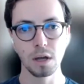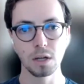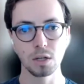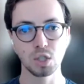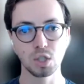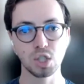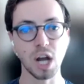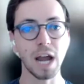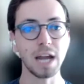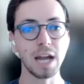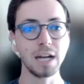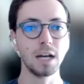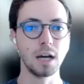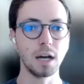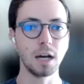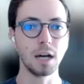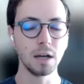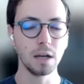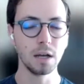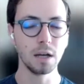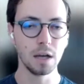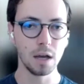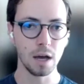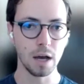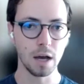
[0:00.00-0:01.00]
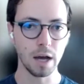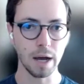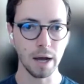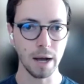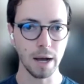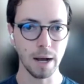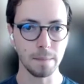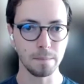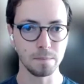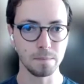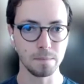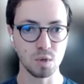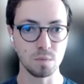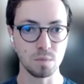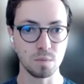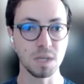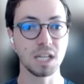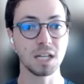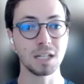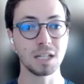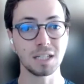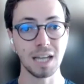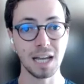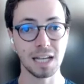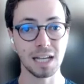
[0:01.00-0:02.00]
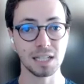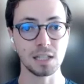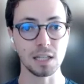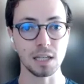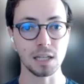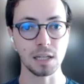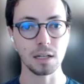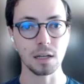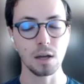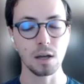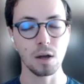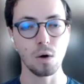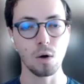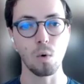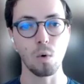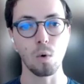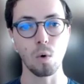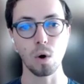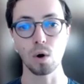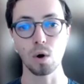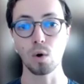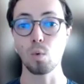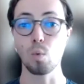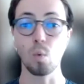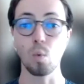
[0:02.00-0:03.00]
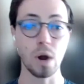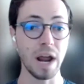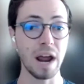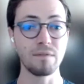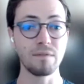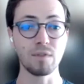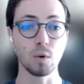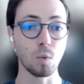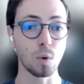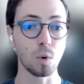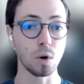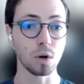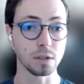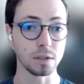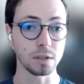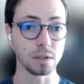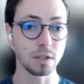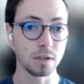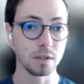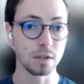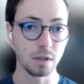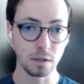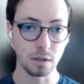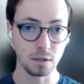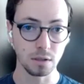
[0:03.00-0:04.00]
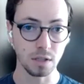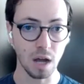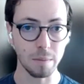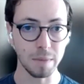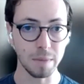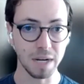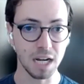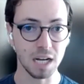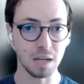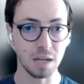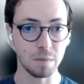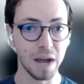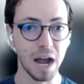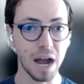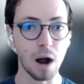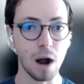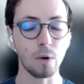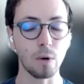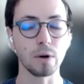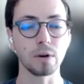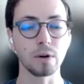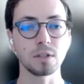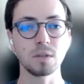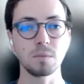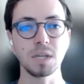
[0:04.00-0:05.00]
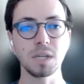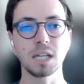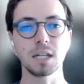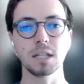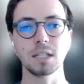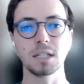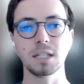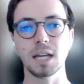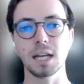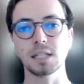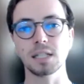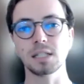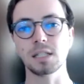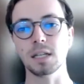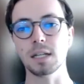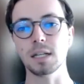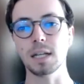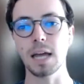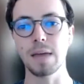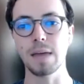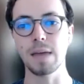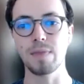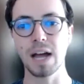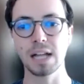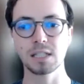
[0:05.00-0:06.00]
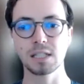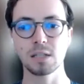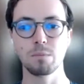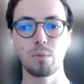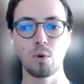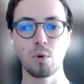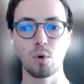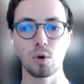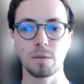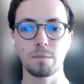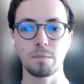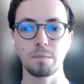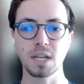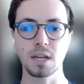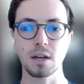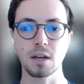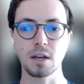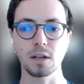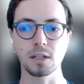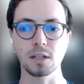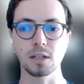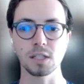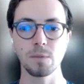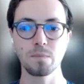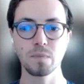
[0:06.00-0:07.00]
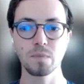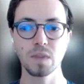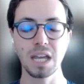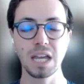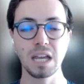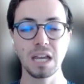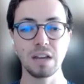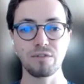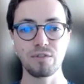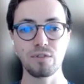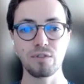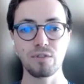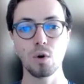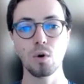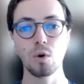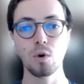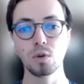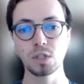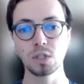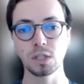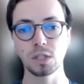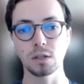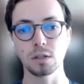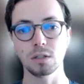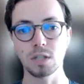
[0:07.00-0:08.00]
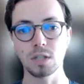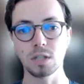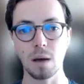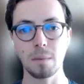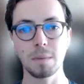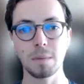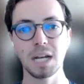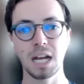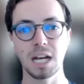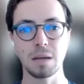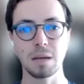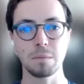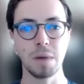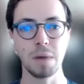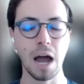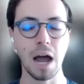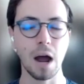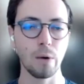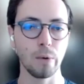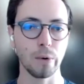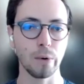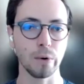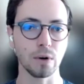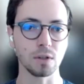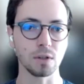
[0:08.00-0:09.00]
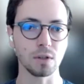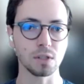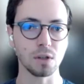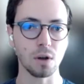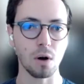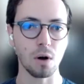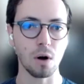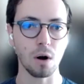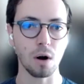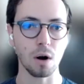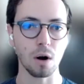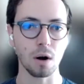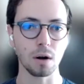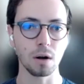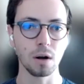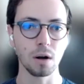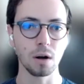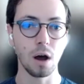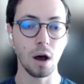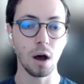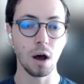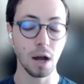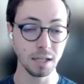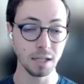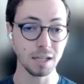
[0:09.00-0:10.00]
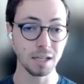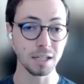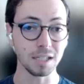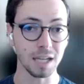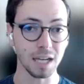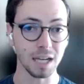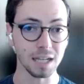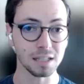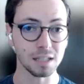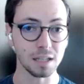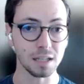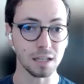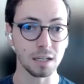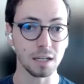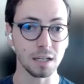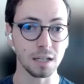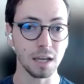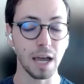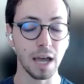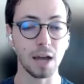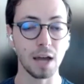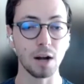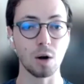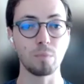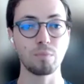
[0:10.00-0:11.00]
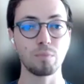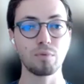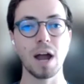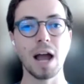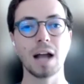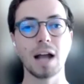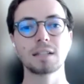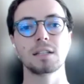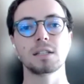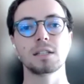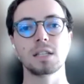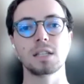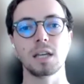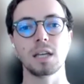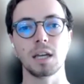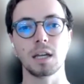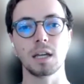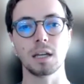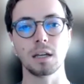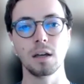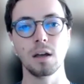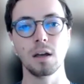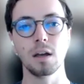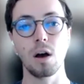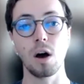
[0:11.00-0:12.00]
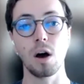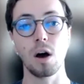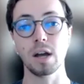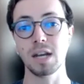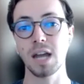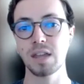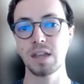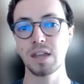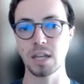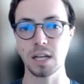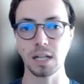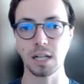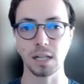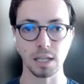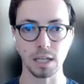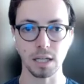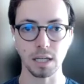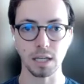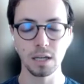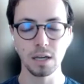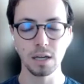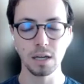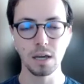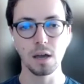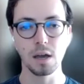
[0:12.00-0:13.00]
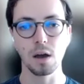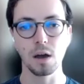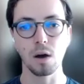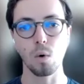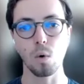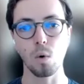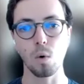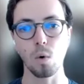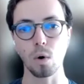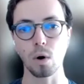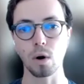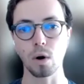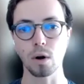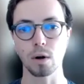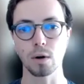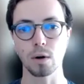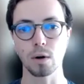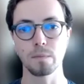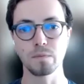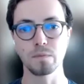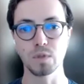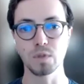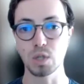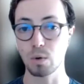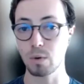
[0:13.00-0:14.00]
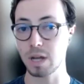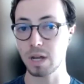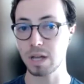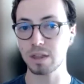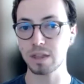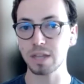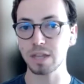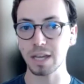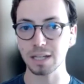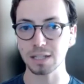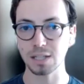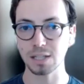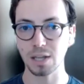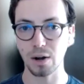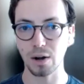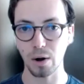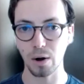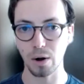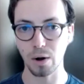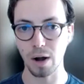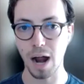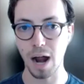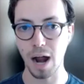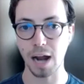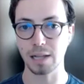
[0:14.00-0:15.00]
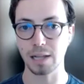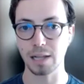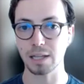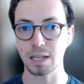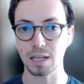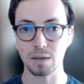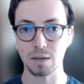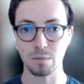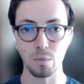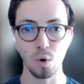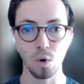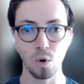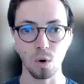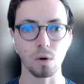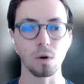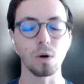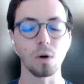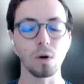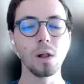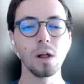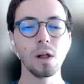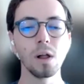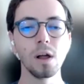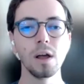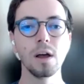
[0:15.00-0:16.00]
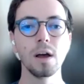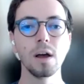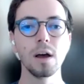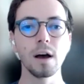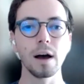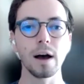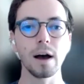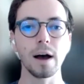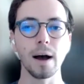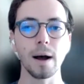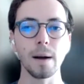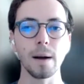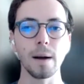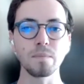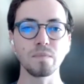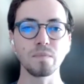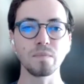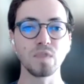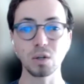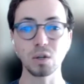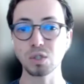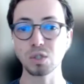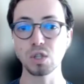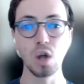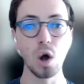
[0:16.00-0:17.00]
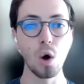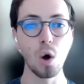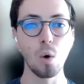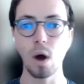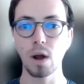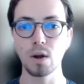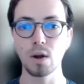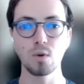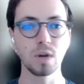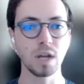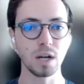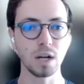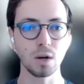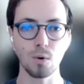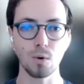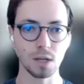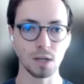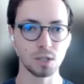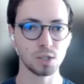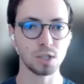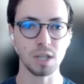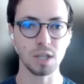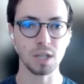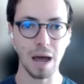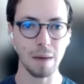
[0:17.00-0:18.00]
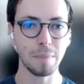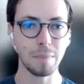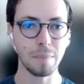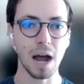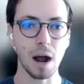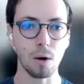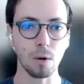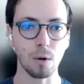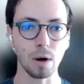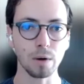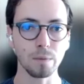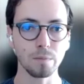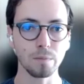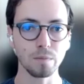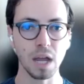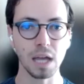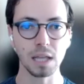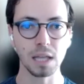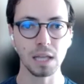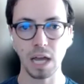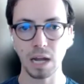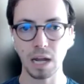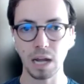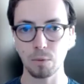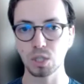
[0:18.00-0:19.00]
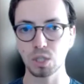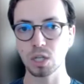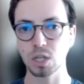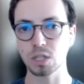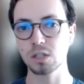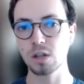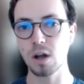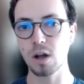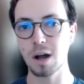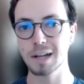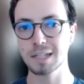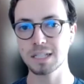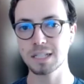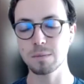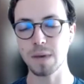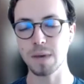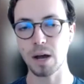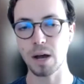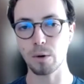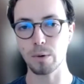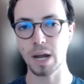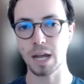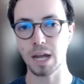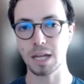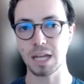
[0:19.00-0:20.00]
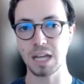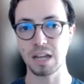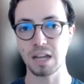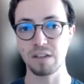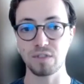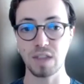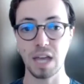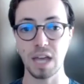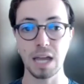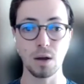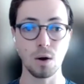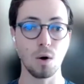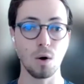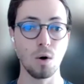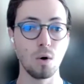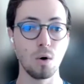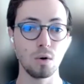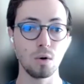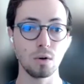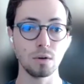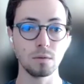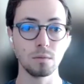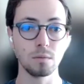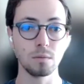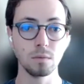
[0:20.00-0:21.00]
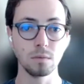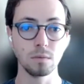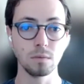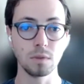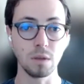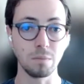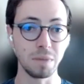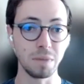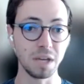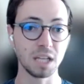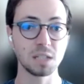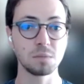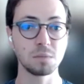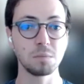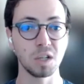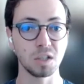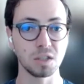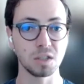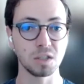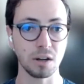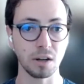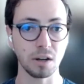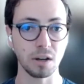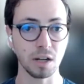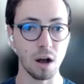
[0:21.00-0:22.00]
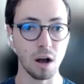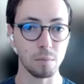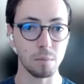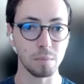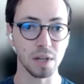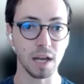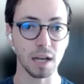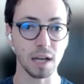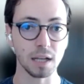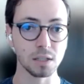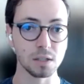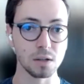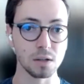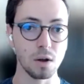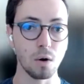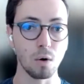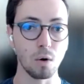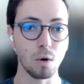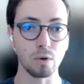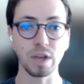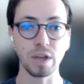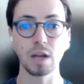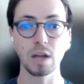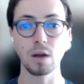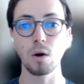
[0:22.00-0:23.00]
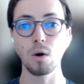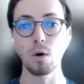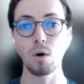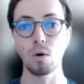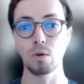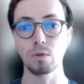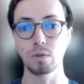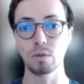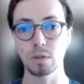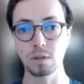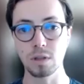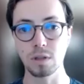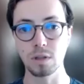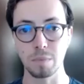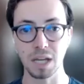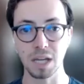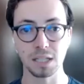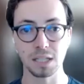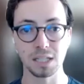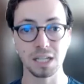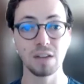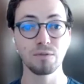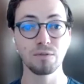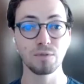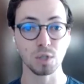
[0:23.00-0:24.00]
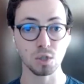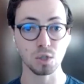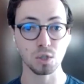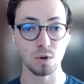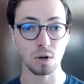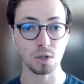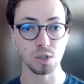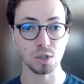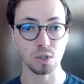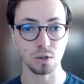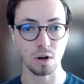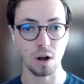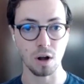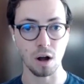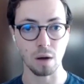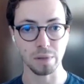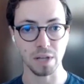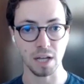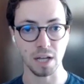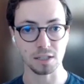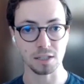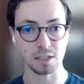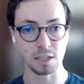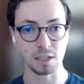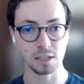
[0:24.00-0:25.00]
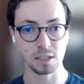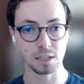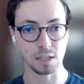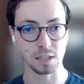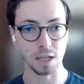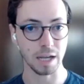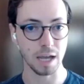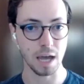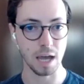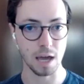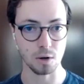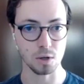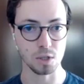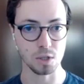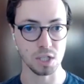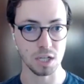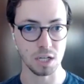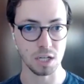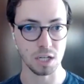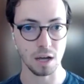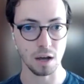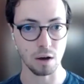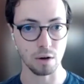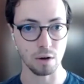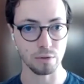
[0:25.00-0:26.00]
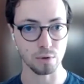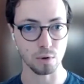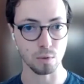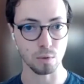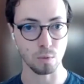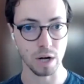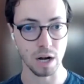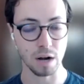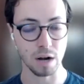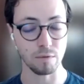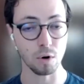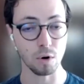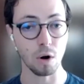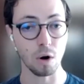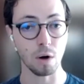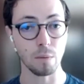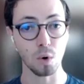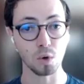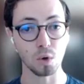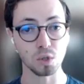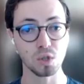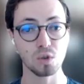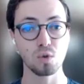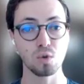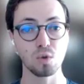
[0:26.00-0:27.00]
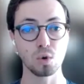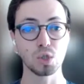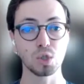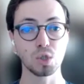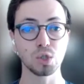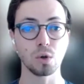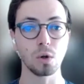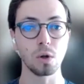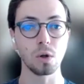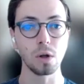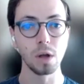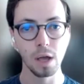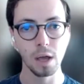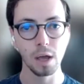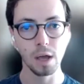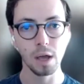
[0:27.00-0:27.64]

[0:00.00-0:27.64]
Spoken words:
China to be contested, or whatever world dominating power to be contested. And that's important because if those dominating powers are uncontested and are practicing unethically or doing things that are highly immoral, there's no one who can question that power. And like we just talked about, right, if they own the biggest military complex, or they own the biggest infrastructure complexes like energy and health or whatever our most crucial,